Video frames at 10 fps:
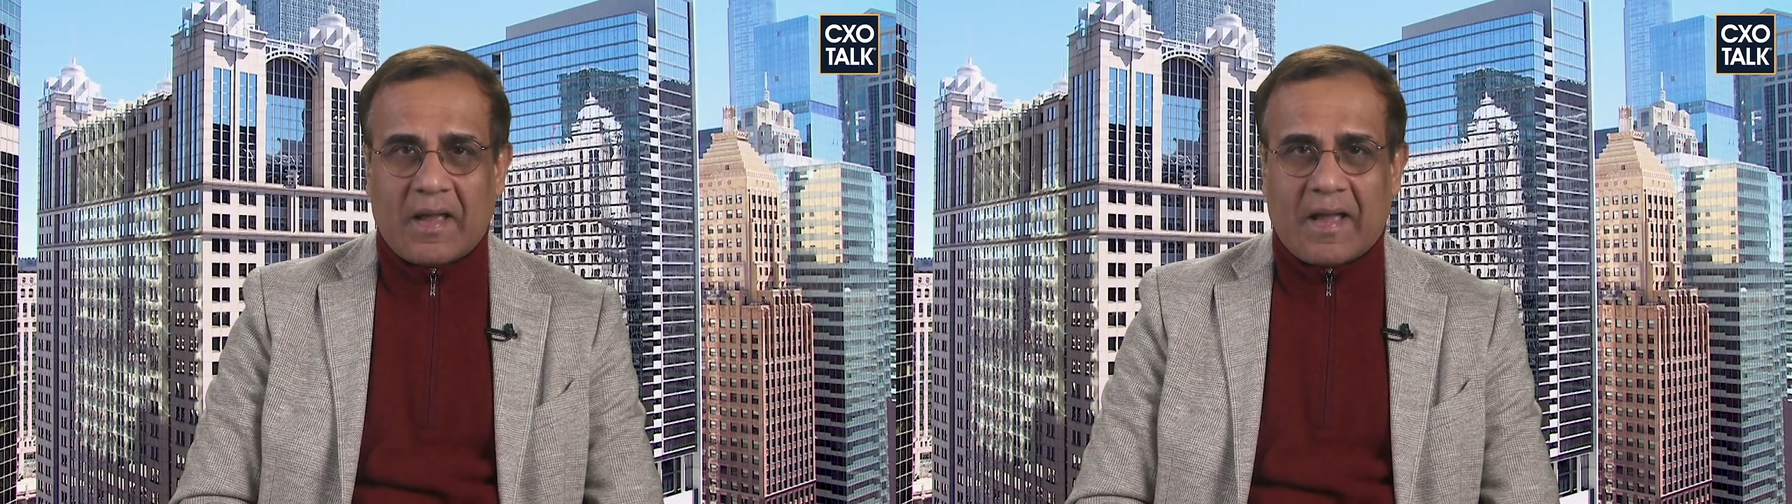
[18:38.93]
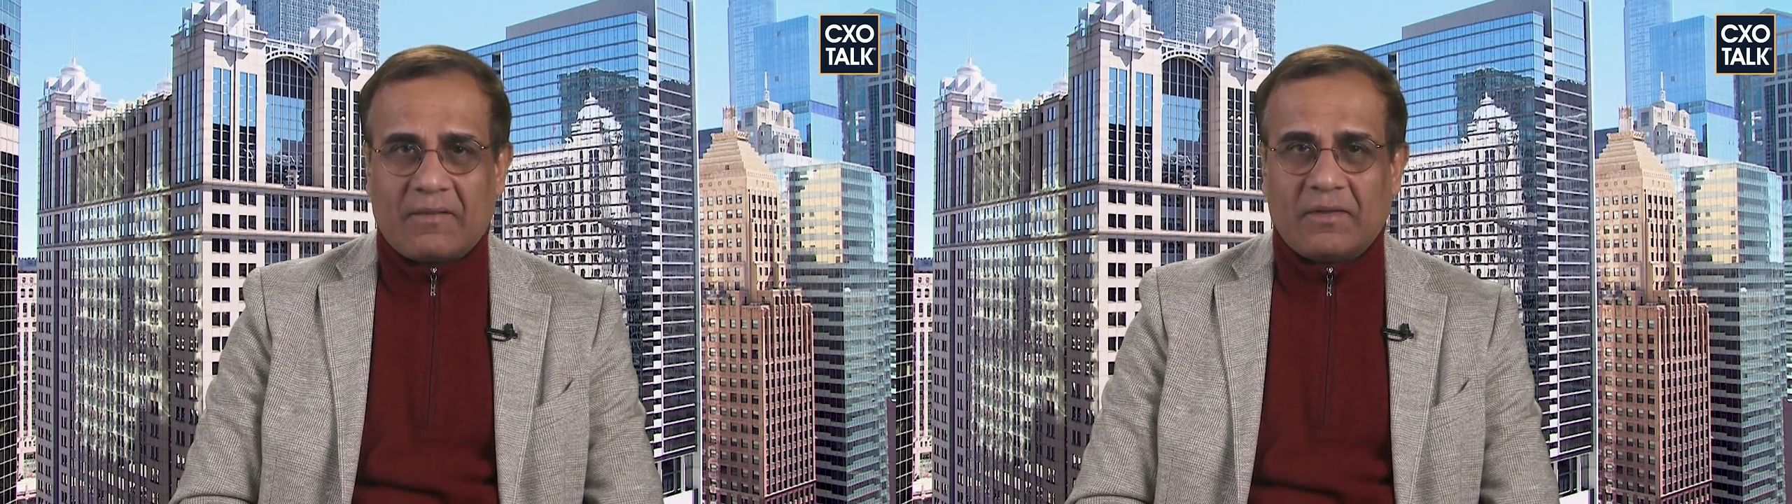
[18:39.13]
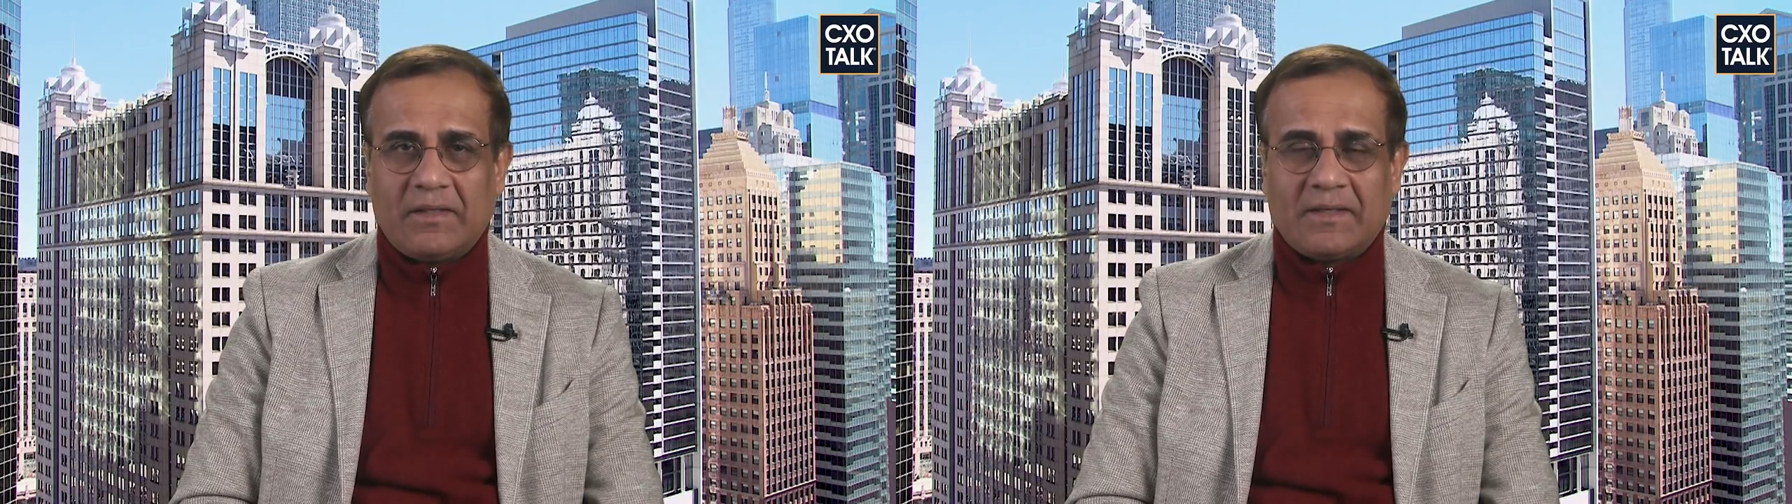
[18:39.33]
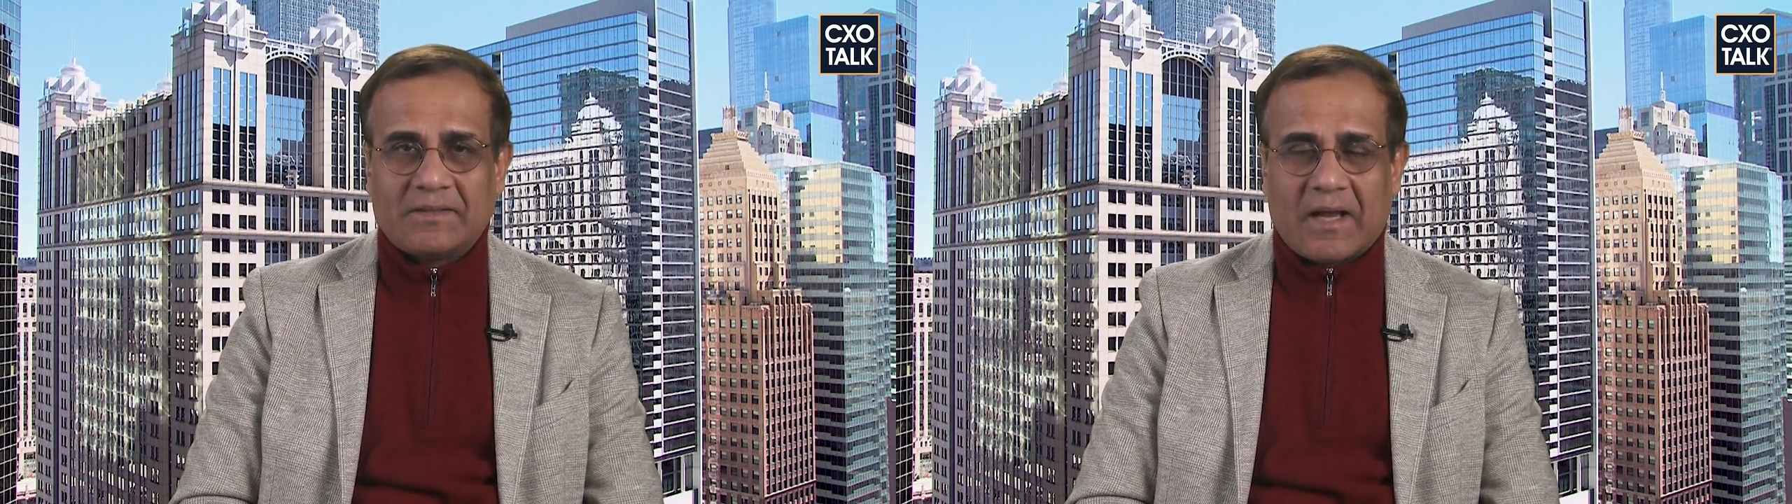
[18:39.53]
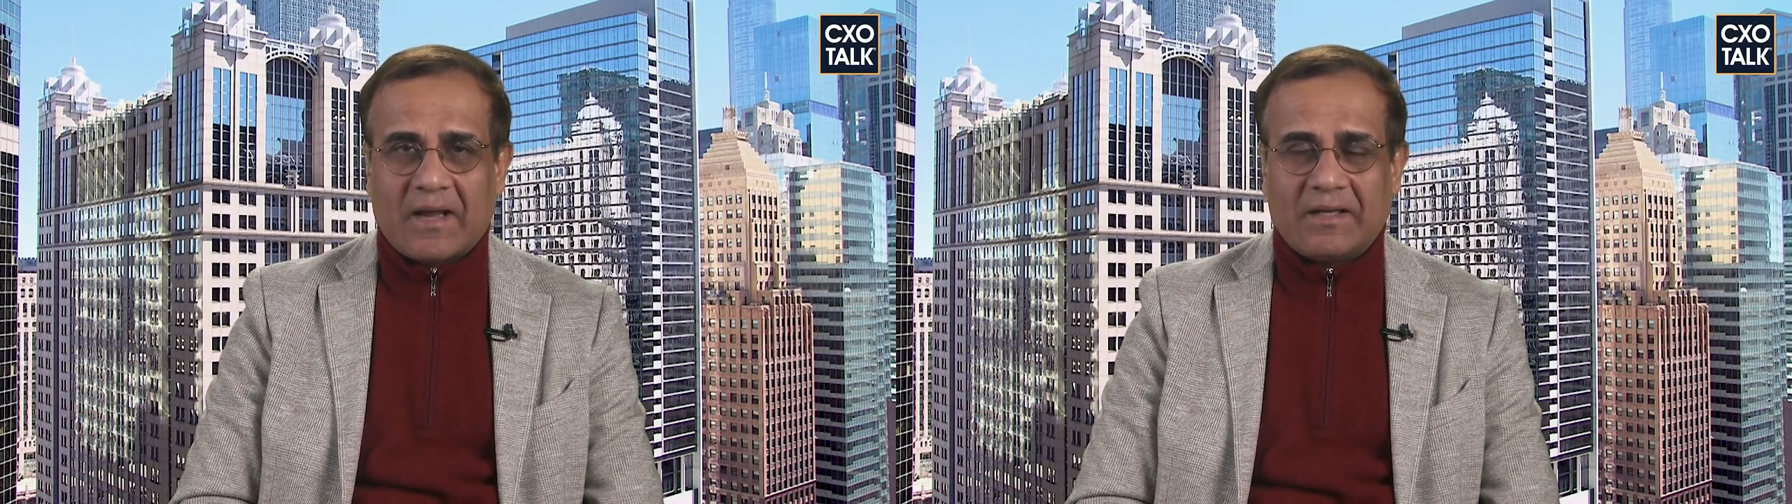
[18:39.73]
And the
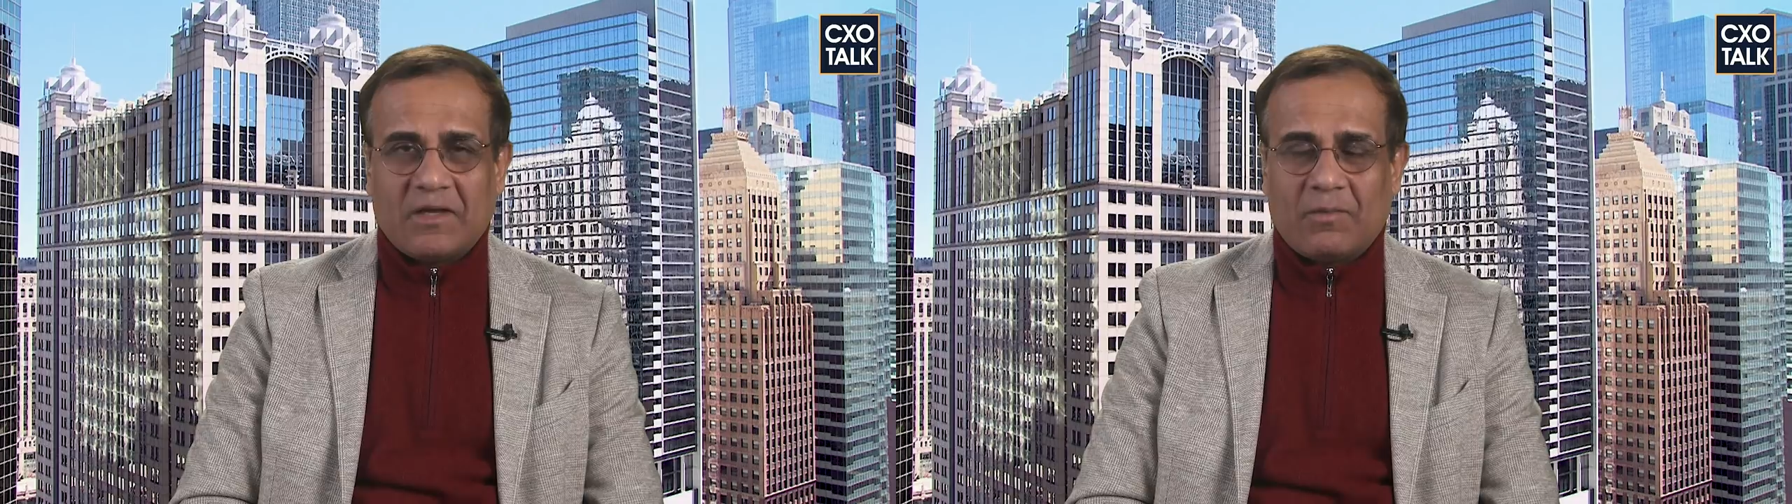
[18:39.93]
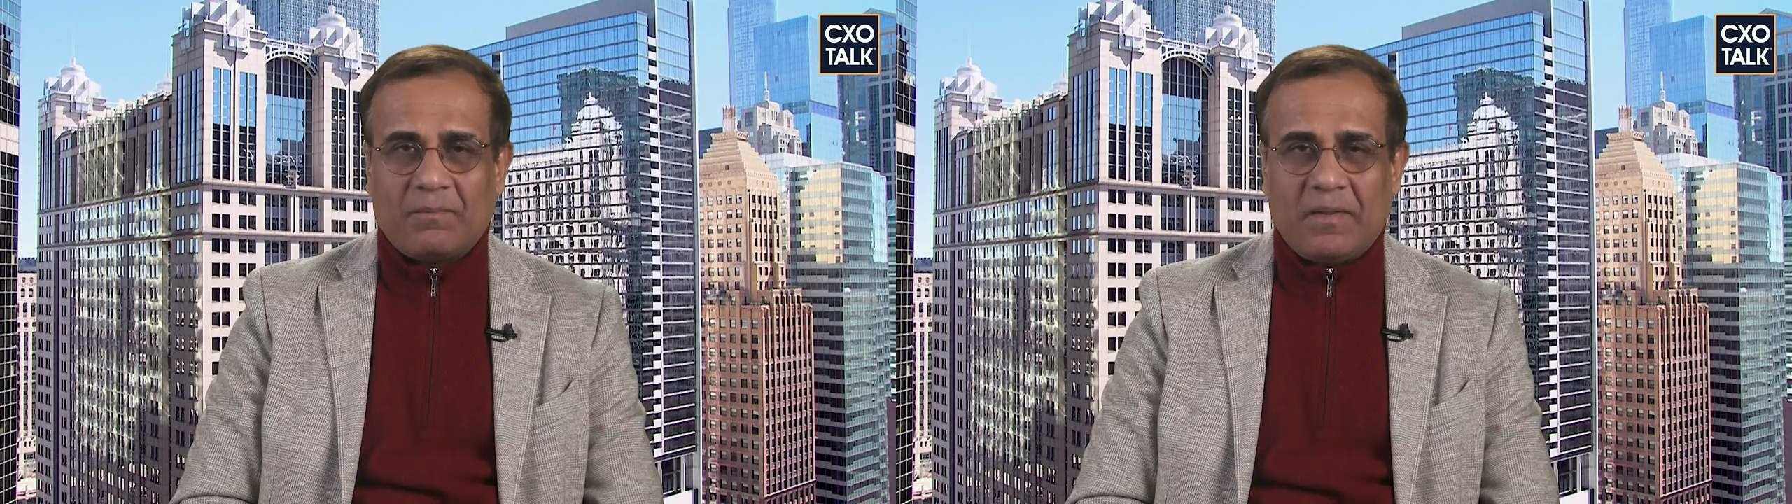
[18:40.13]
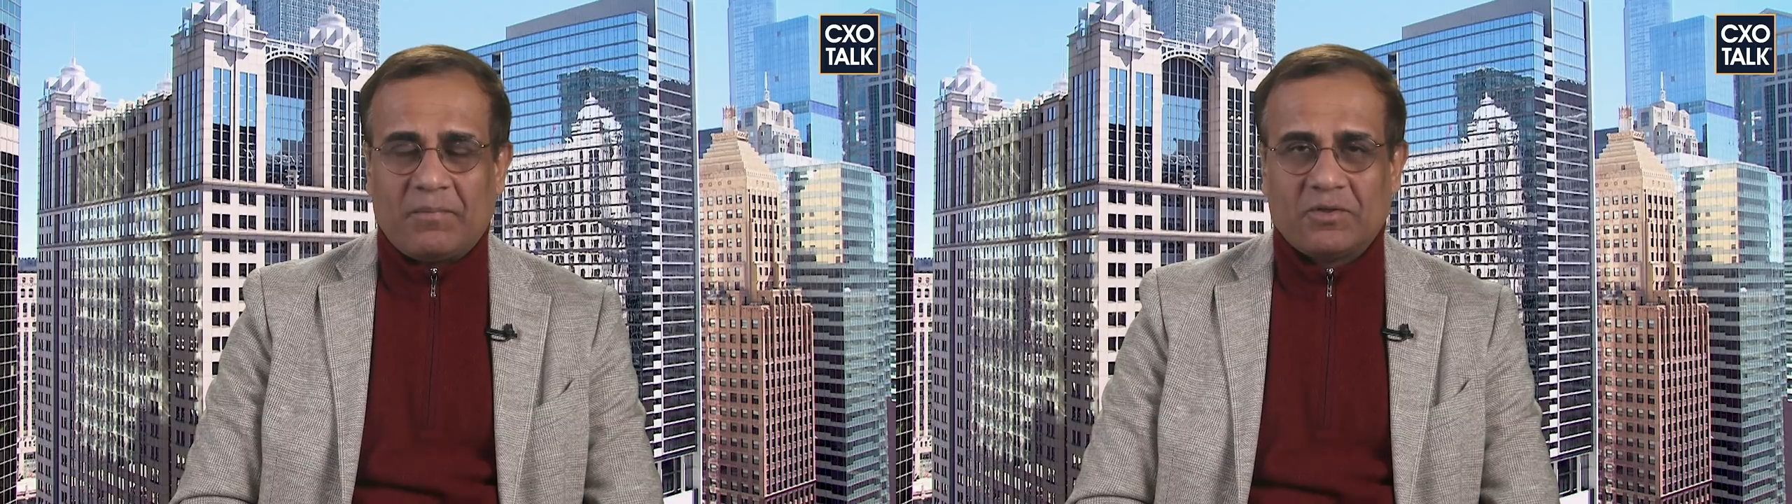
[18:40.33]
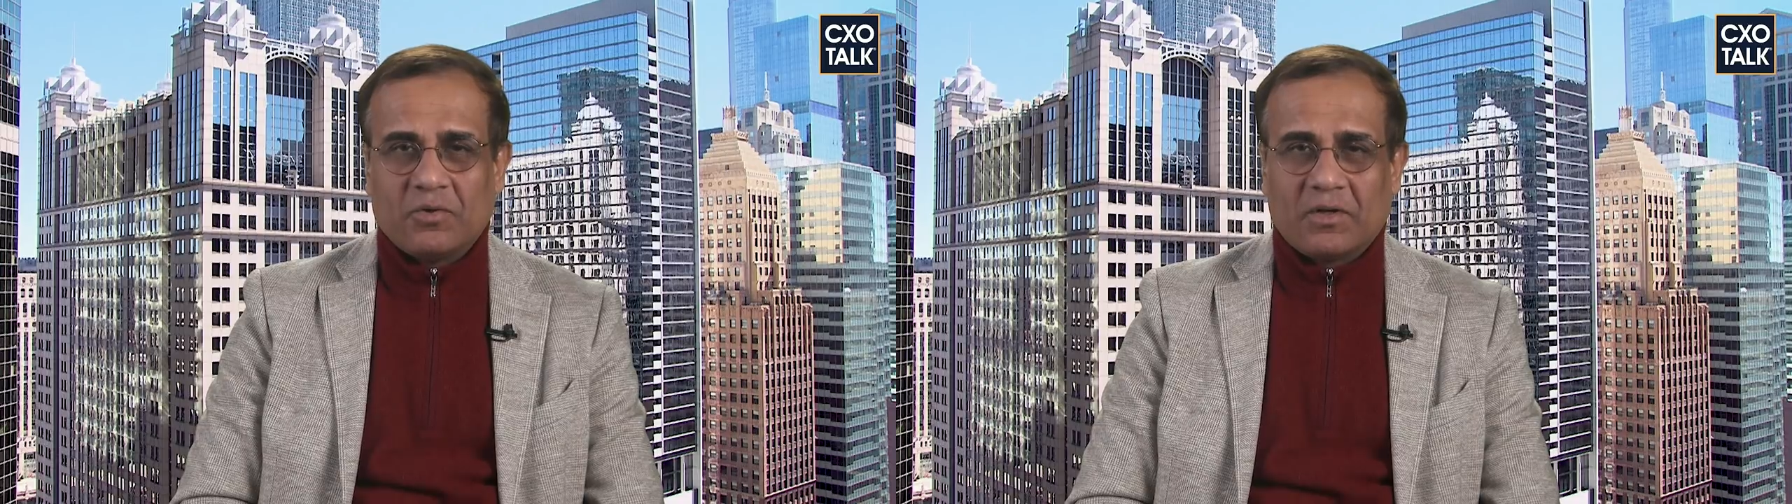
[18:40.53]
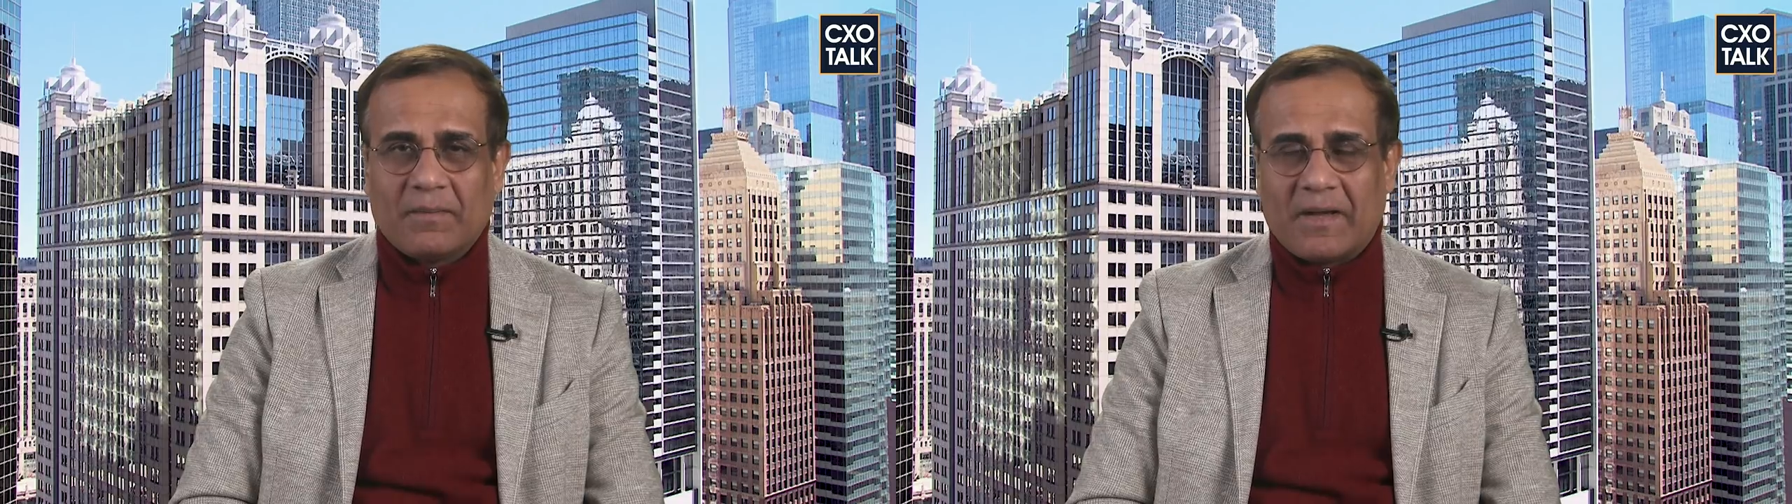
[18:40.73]
entire idea when people
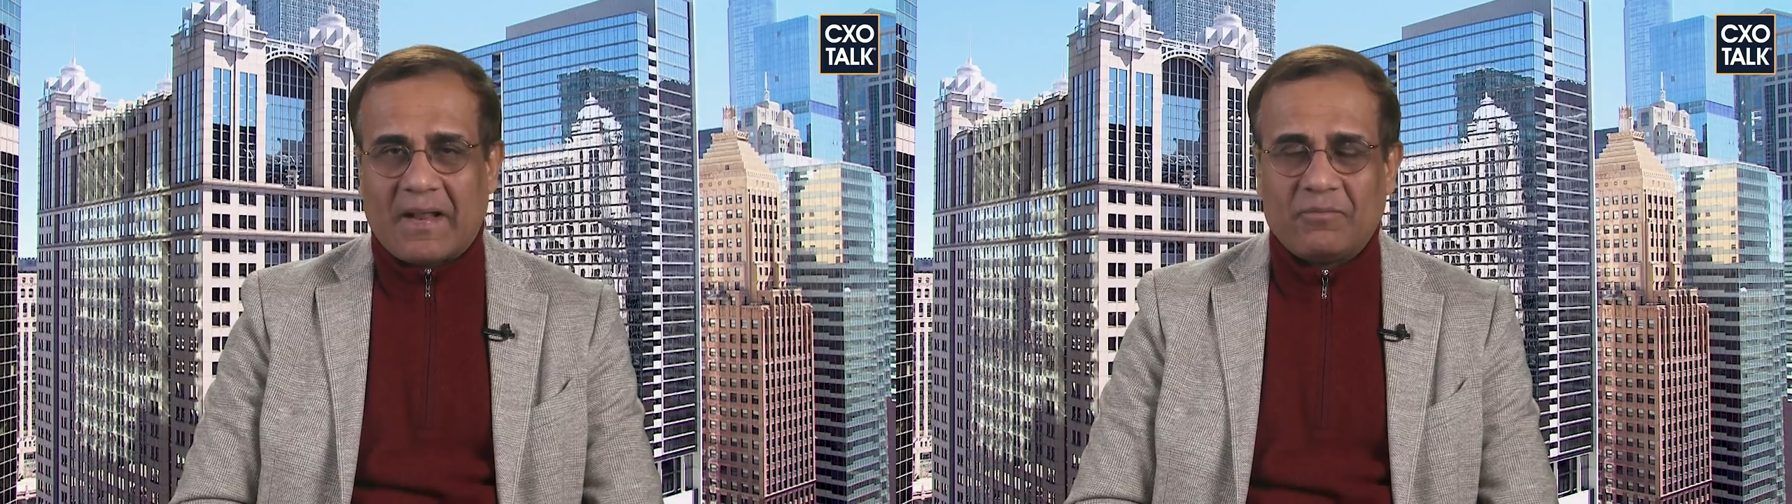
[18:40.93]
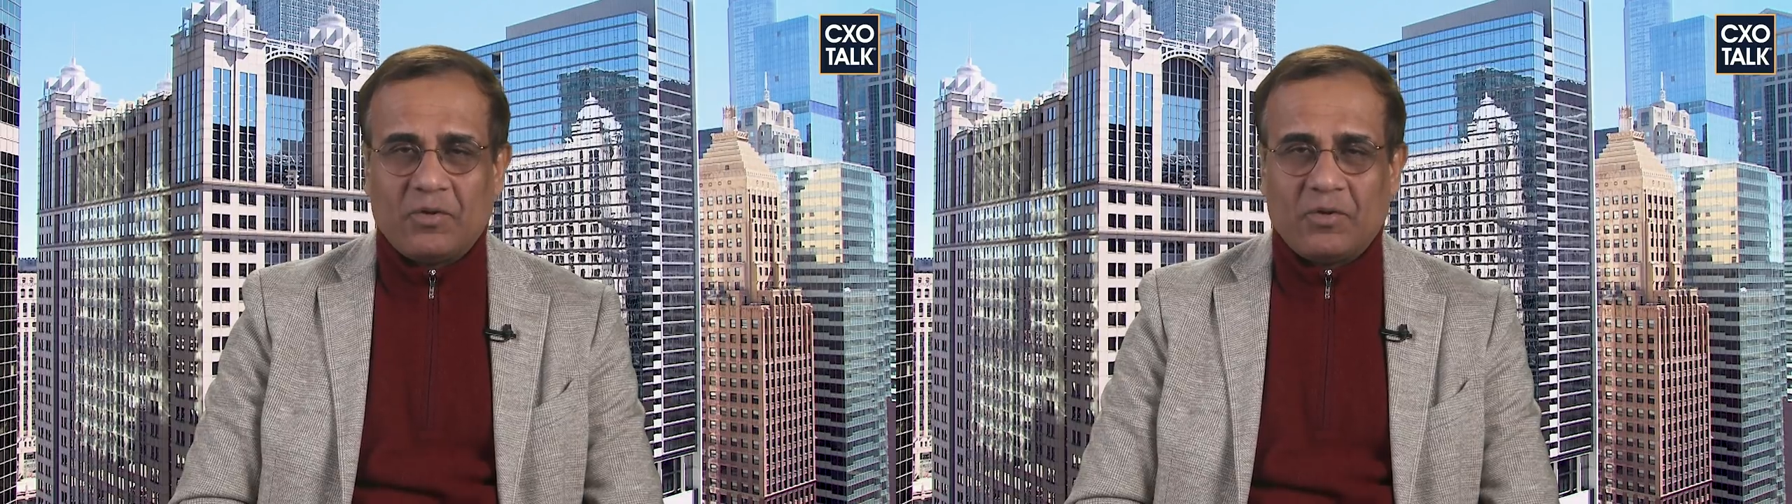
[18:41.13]
talk about I'm